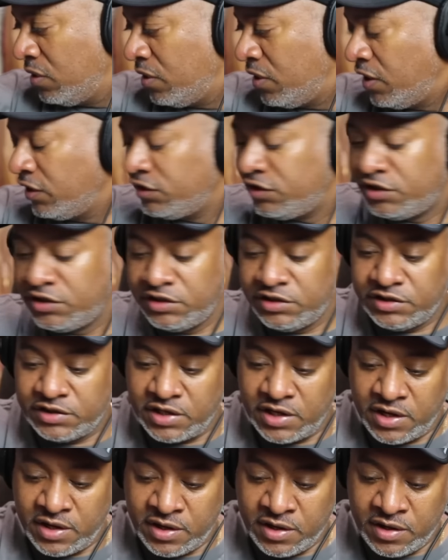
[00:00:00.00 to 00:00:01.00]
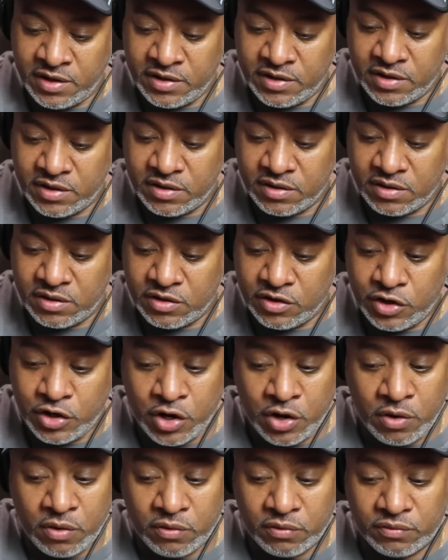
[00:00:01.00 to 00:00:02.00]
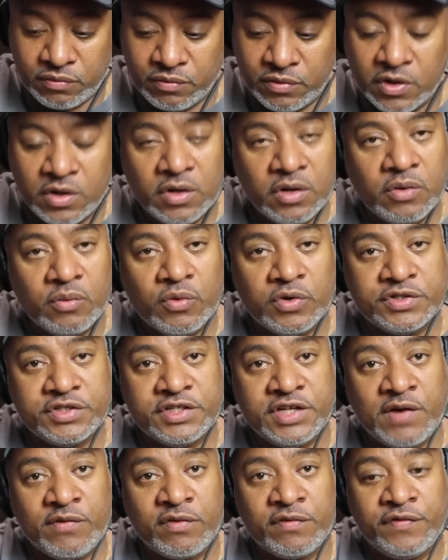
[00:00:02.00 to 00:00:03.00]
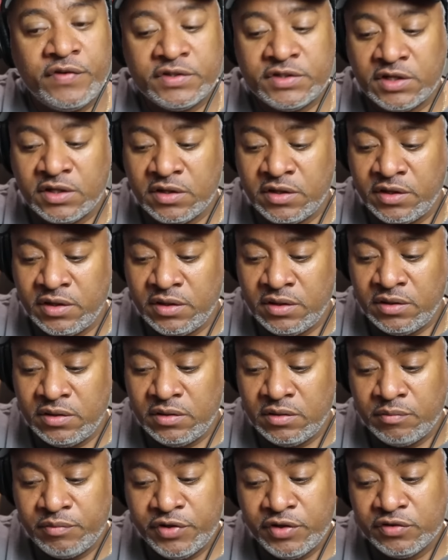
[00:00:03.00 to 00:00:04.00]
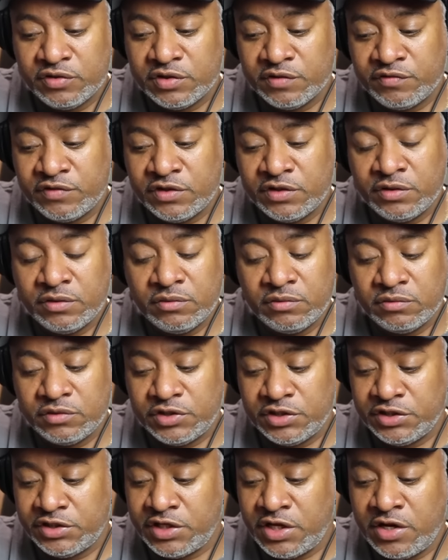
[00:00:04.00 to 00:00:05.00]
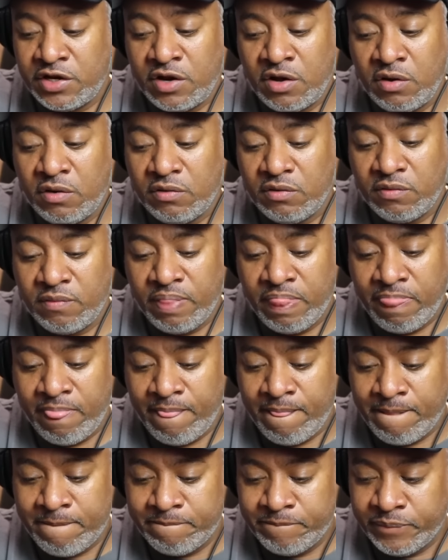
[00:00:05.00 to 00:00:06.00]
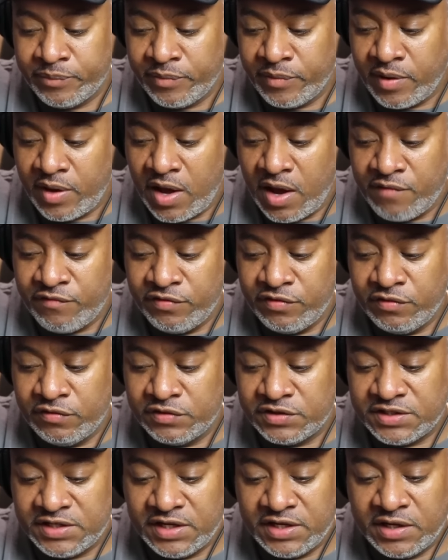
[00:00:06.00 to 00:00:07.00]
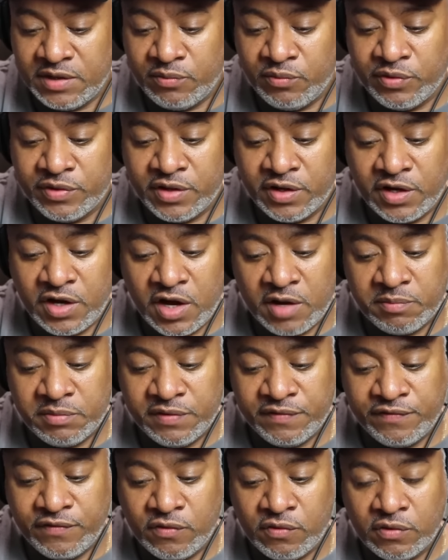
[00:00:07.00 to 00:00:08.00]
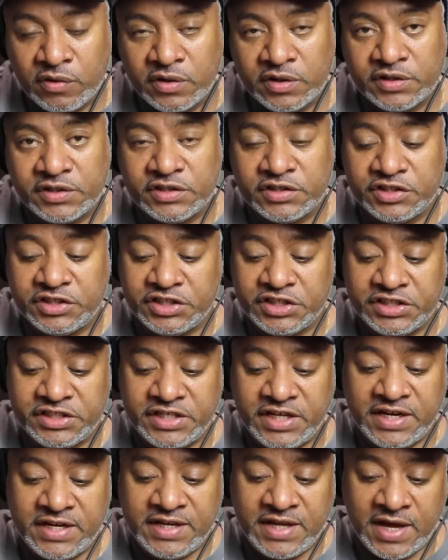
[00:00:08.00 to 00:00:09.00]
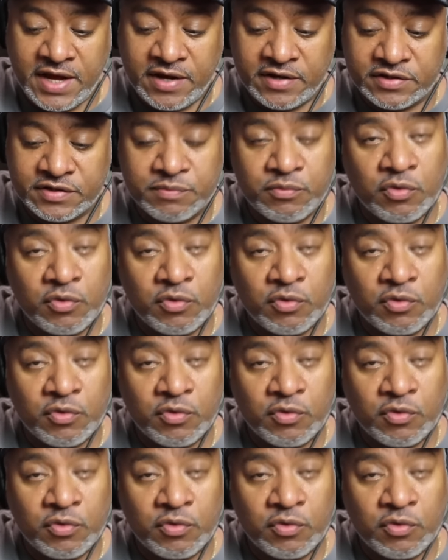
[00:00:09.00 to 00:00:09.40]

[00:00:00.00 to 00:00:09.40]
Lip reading: And she said, no. Was he ever physically abusive to you? She said, no. Have you seen him with a gun before? And she said, yes.